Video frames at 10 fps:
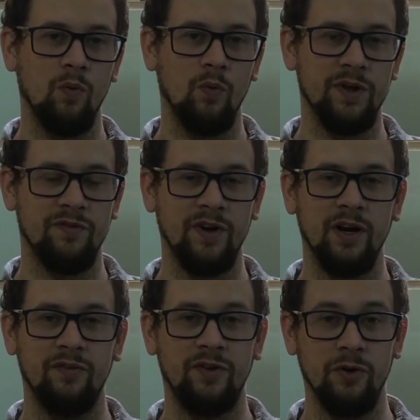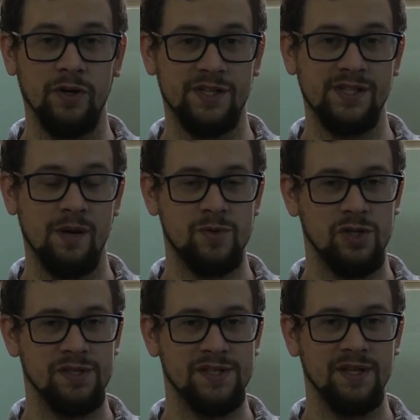with very few
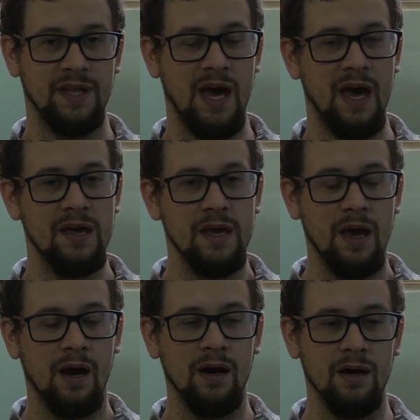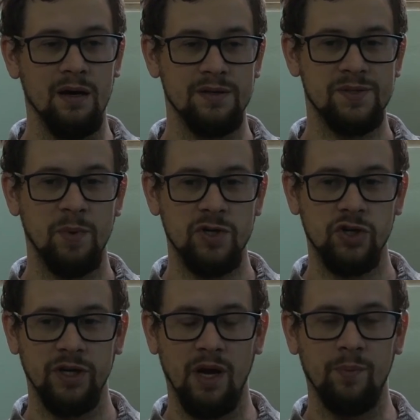exceptions to that,
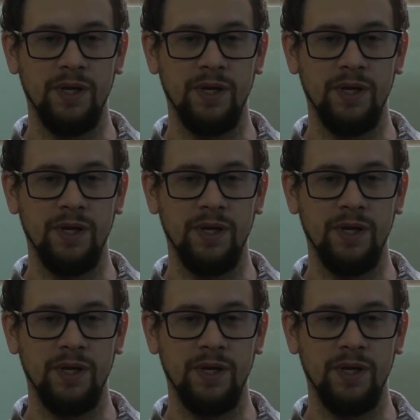especially,